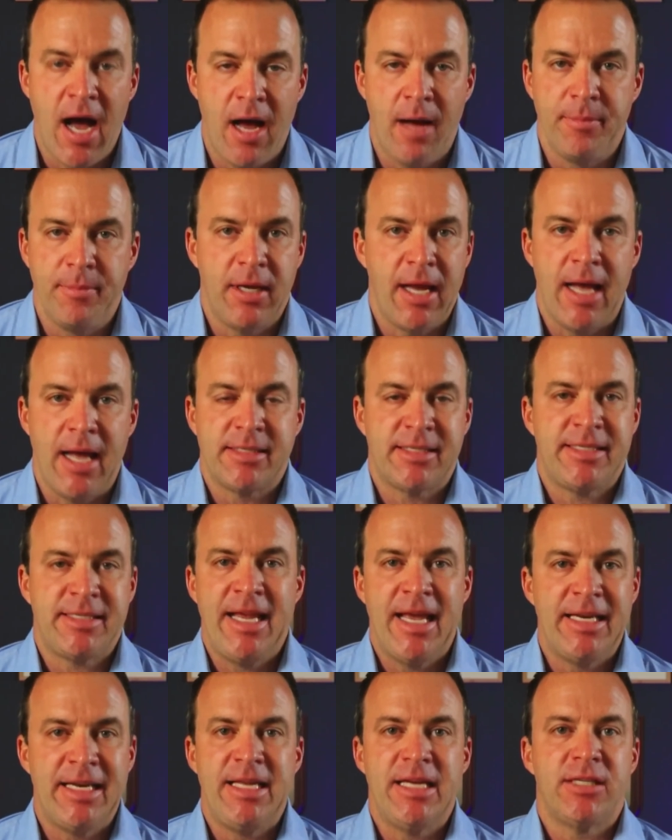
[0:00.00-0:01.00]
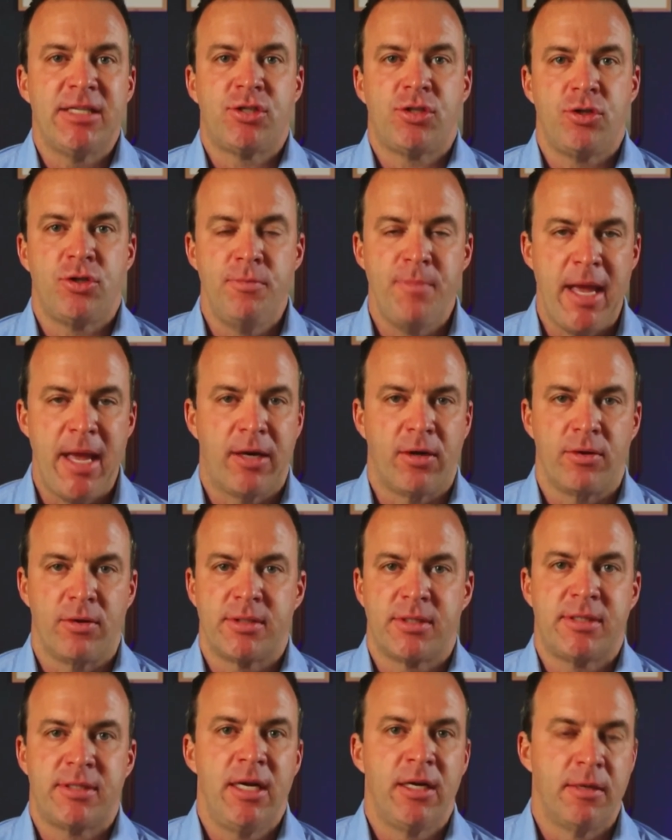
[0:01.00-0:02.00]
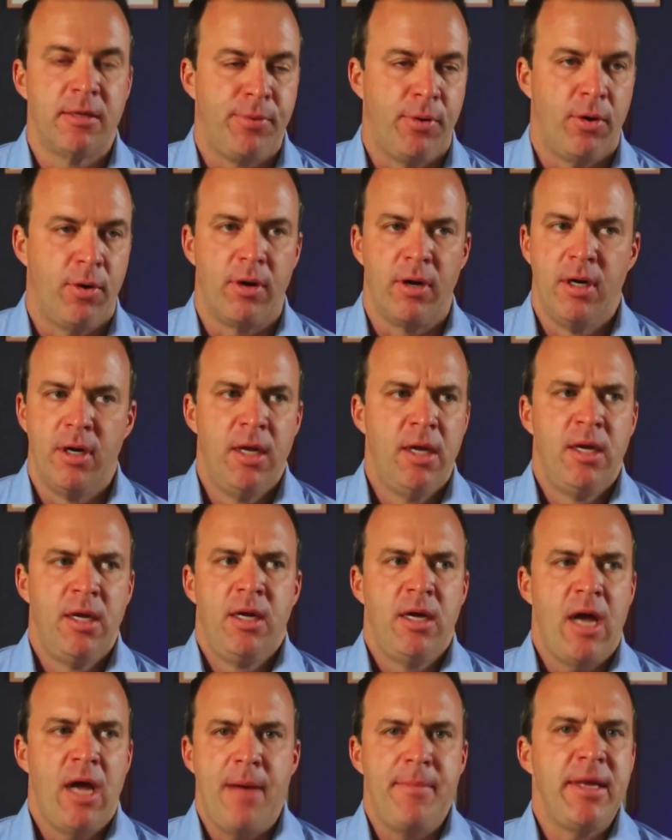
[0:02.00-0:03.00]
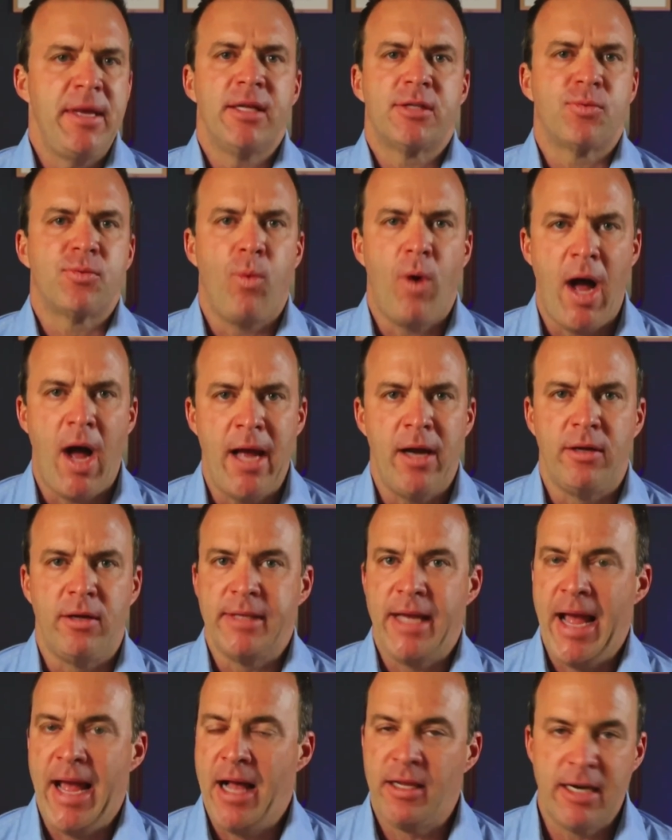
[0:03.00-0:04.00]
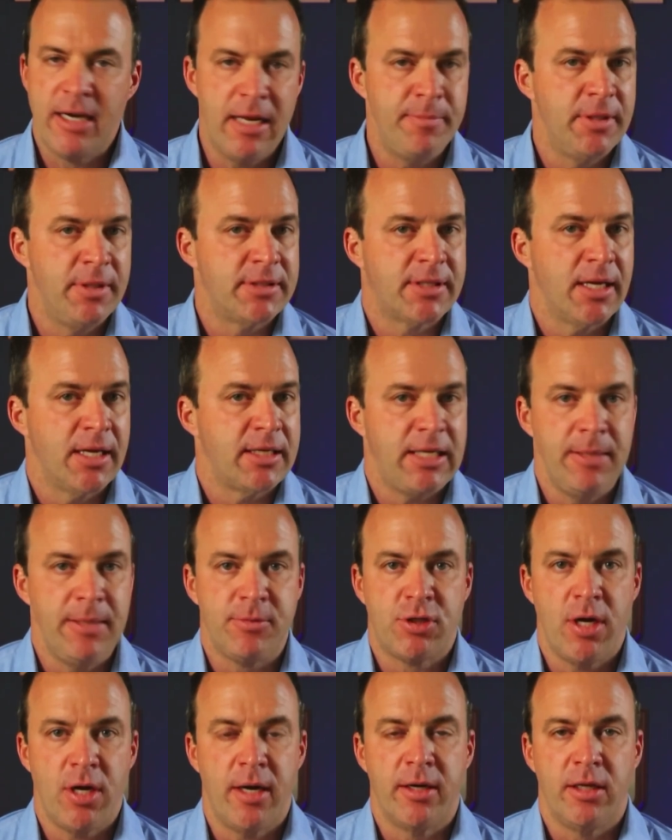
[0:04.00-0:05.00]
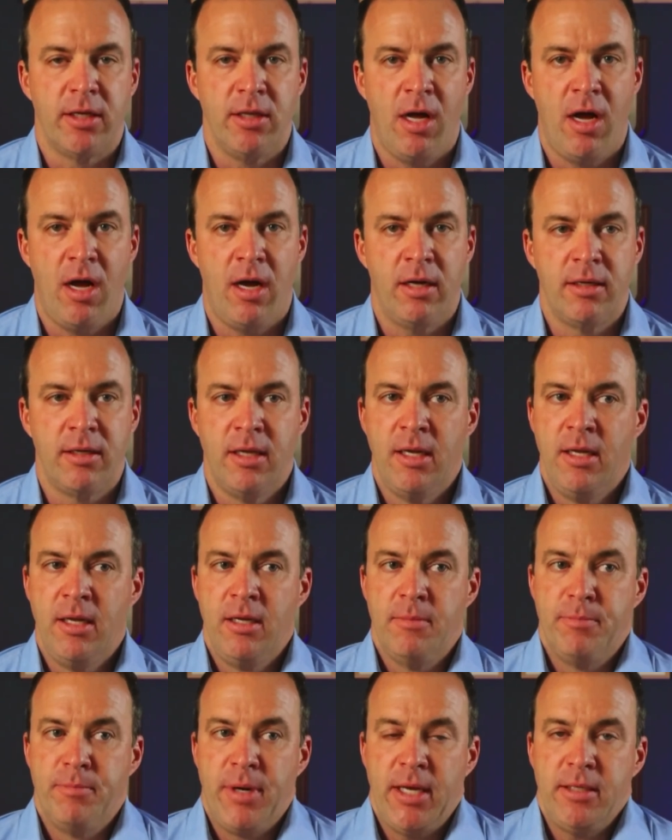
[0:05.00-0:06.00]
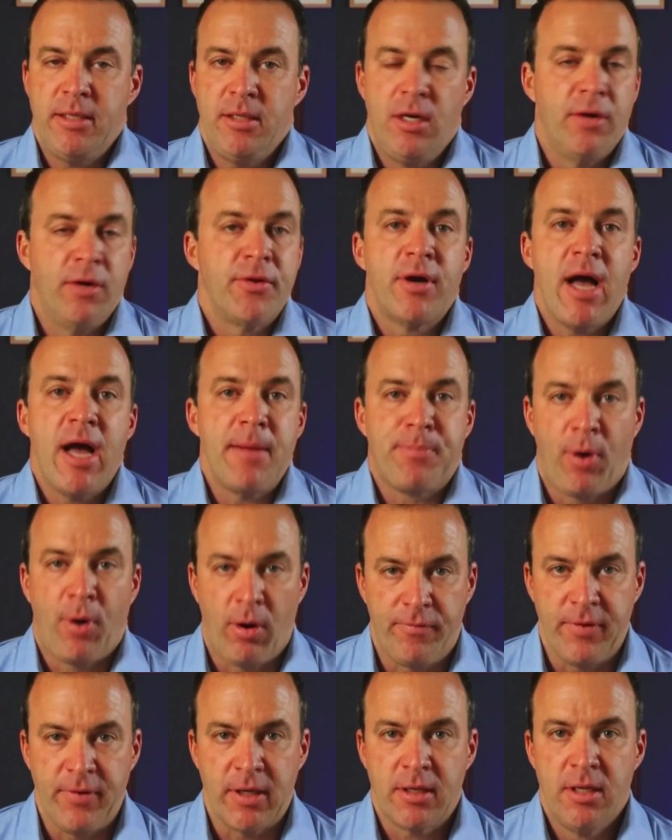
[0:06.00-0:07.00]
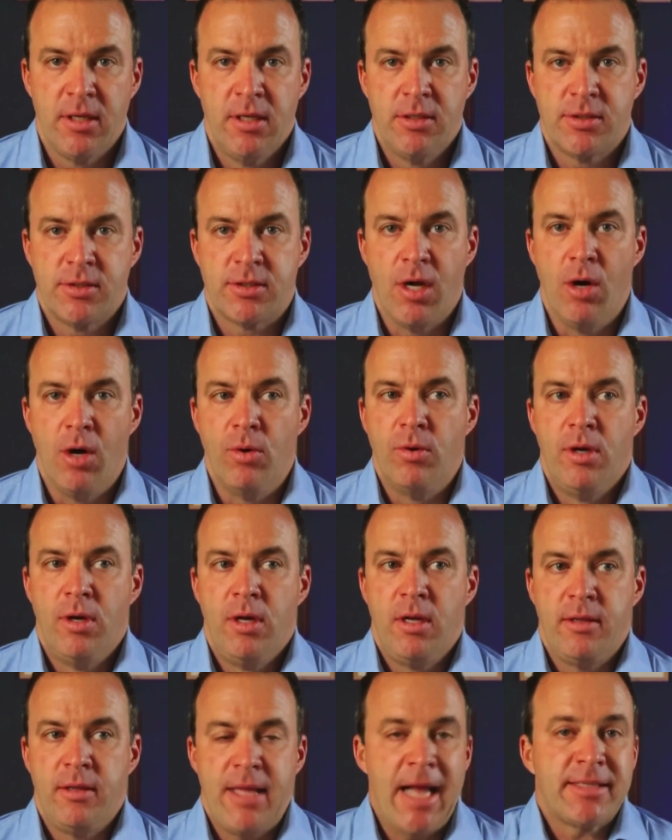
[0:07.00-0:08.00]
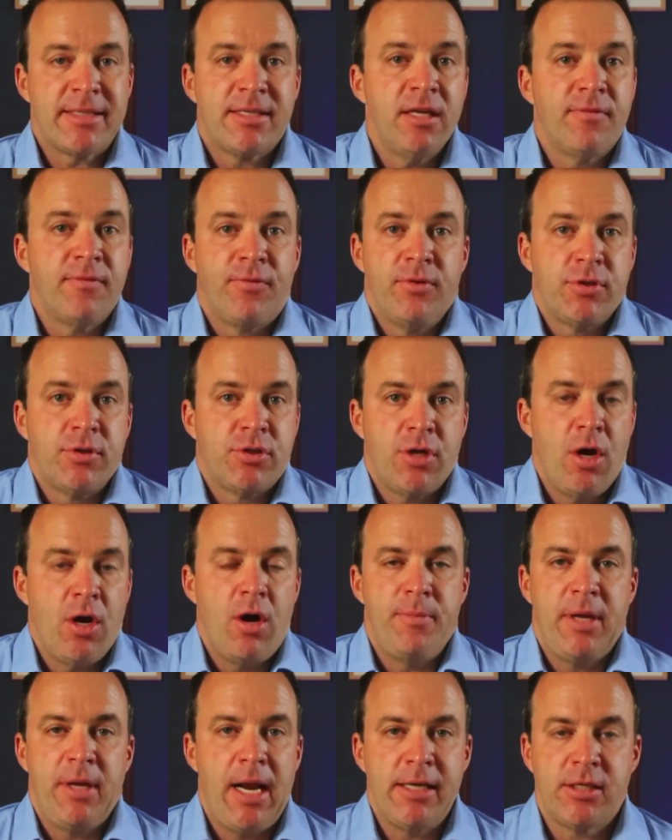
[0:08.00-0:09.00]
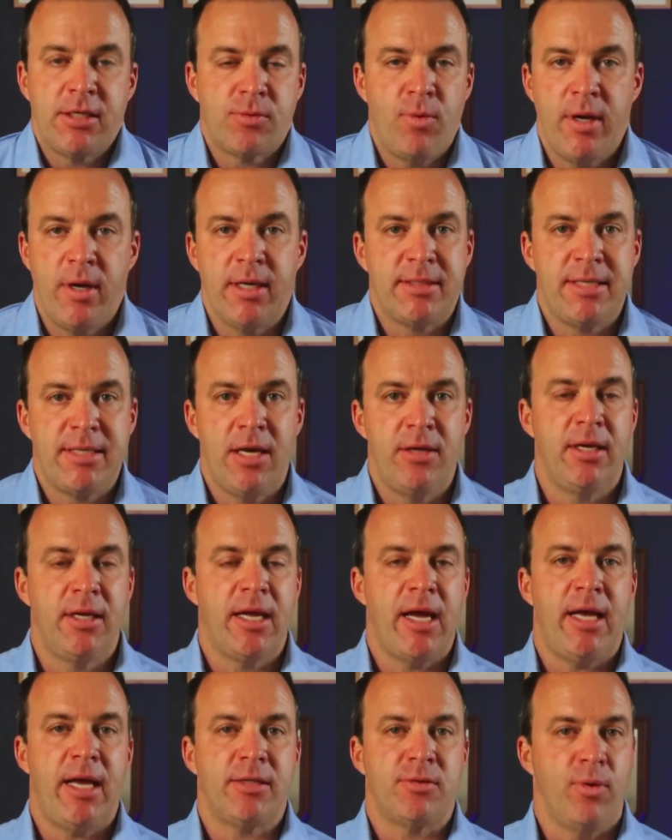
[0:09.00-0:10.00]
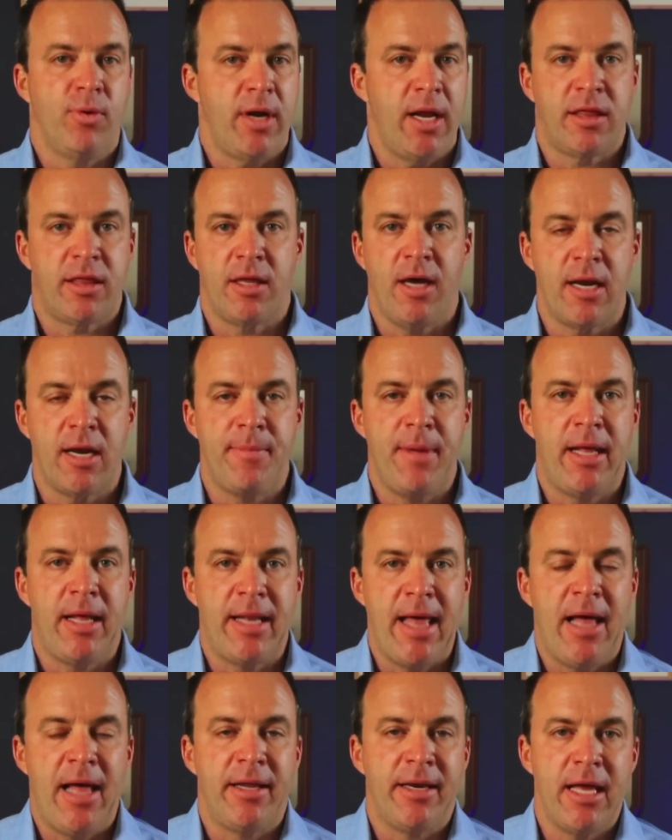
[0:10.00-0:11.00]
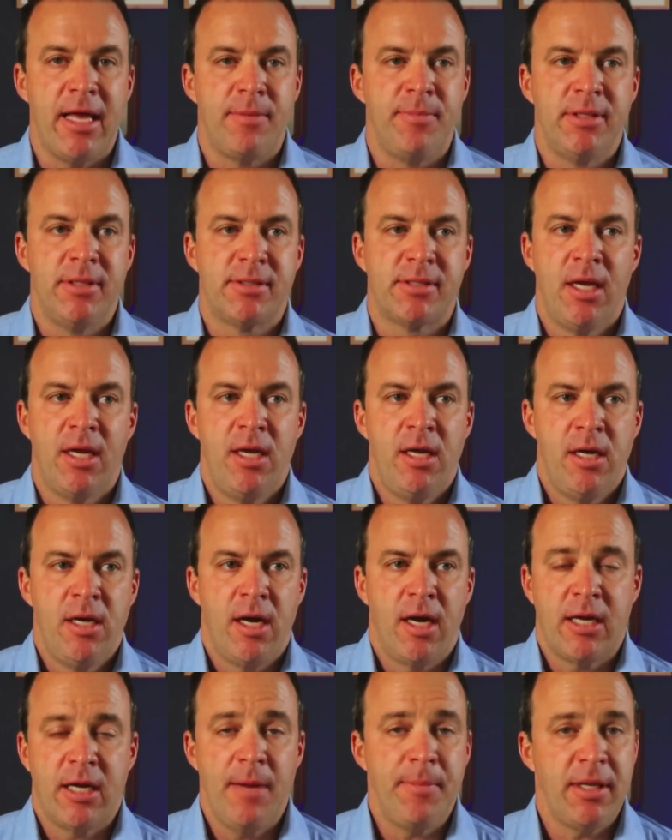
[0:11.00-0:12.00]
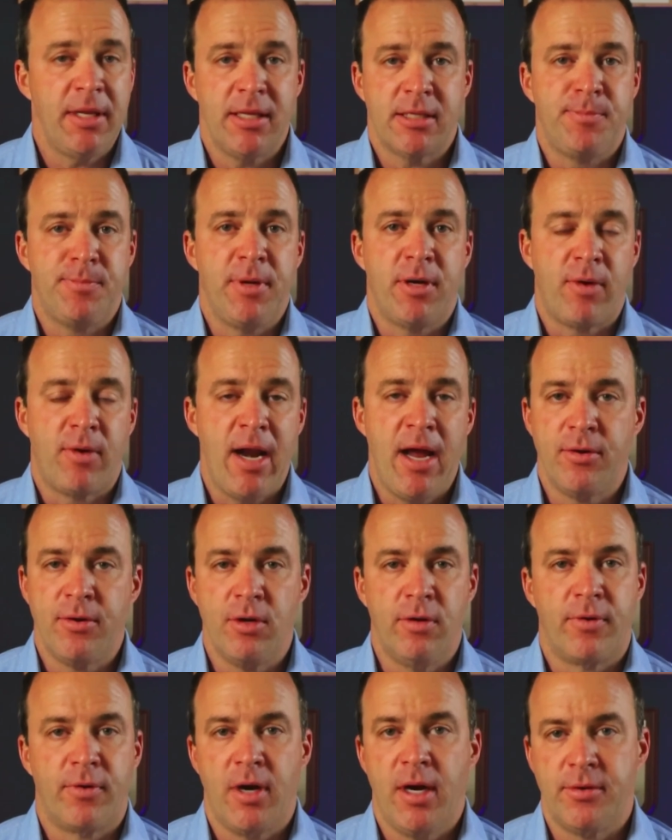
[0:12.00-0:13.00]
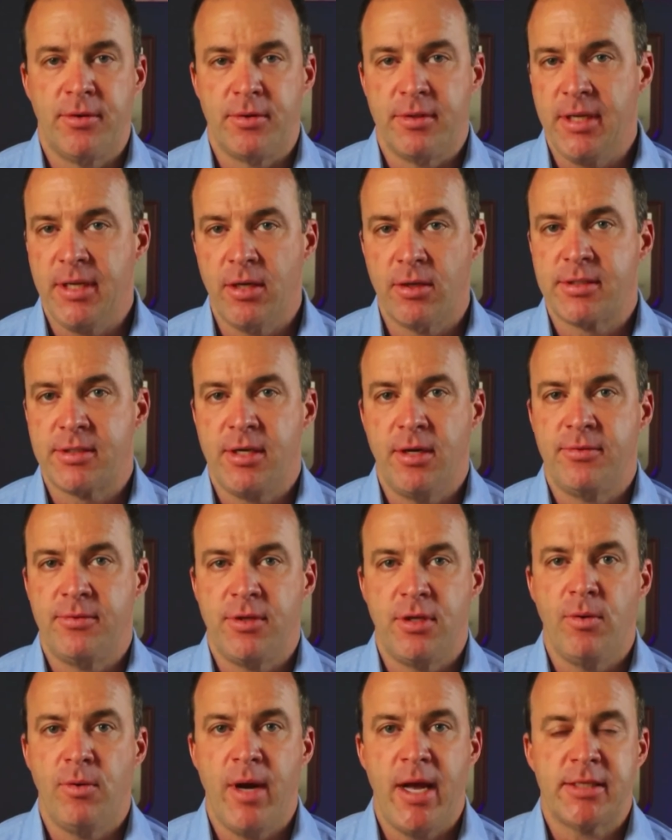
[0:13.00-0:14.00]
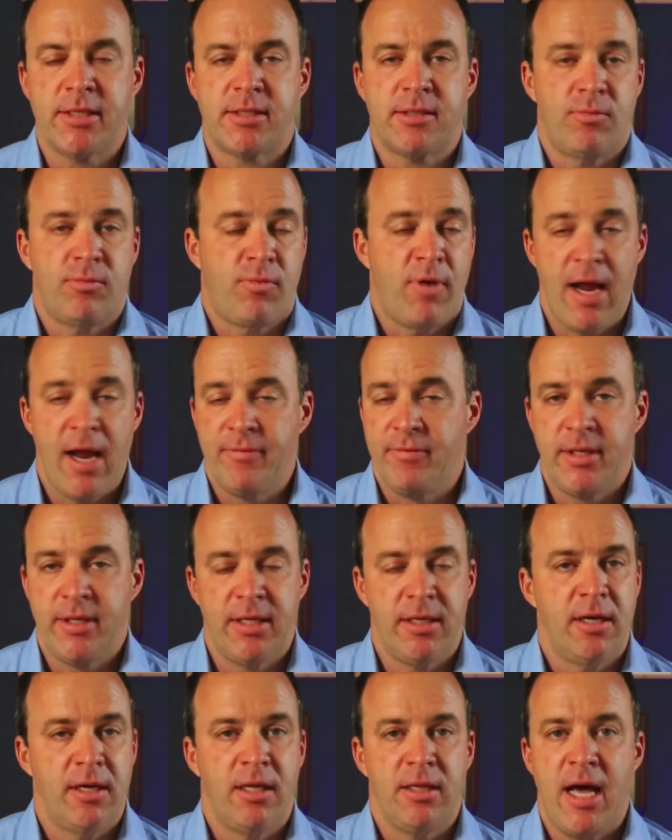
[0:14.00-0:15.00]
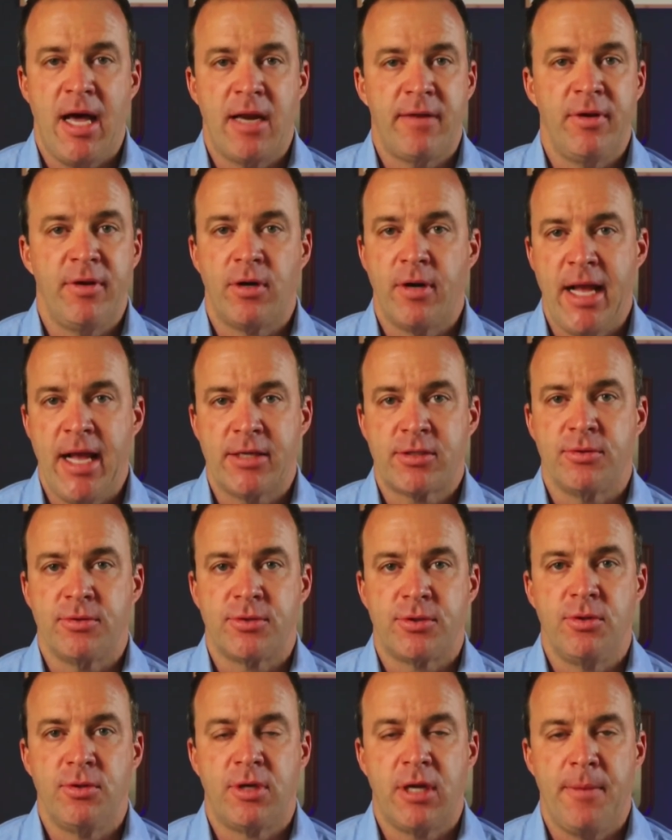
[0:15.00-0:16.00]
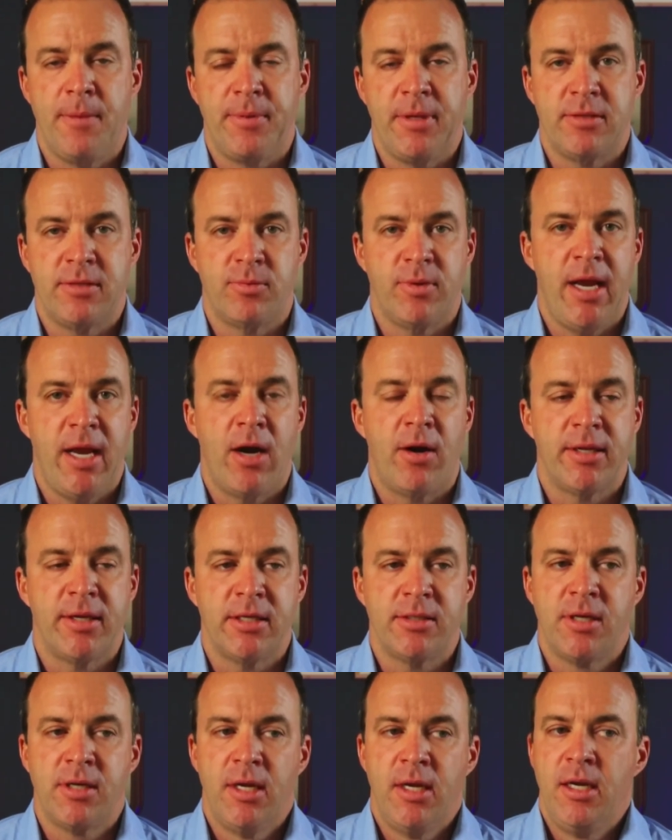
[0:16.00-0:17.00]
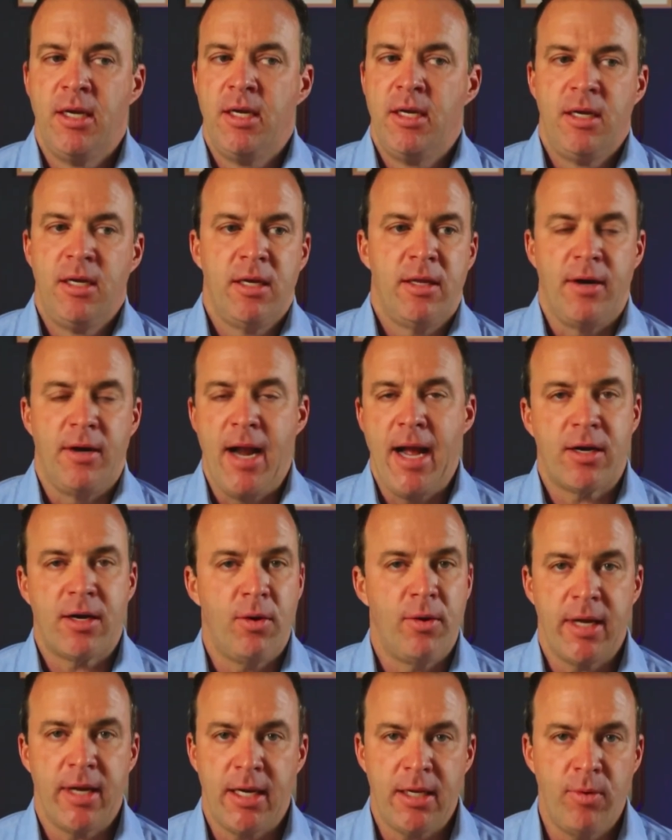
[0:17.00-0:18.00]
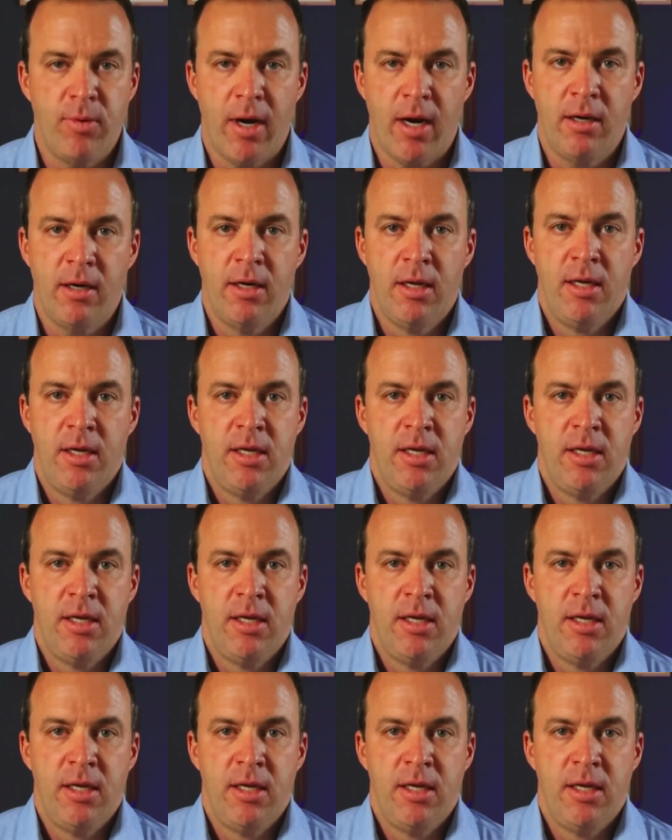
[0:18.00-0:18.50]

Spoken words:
You got CNES shoemakers, Singapore. I mean, it's wild. Allen Edmonds is going to keep chugging along, but, you know, they're not perfect. So that's it for the show. I mean, I just wanted to tell you guys what I thought about Allen Edmonds, a company that's been around over 100 years here in the U.S., rivaling a lot of international shoe companies with heritage. They're not going anywhere.